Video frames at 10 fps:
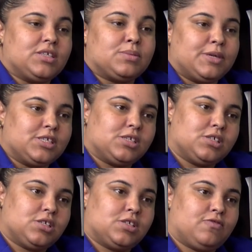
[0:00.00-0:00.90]

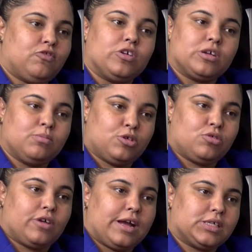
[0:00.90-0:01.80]
spaces for
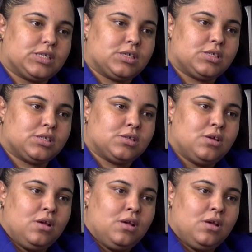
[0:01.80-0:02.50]
computer access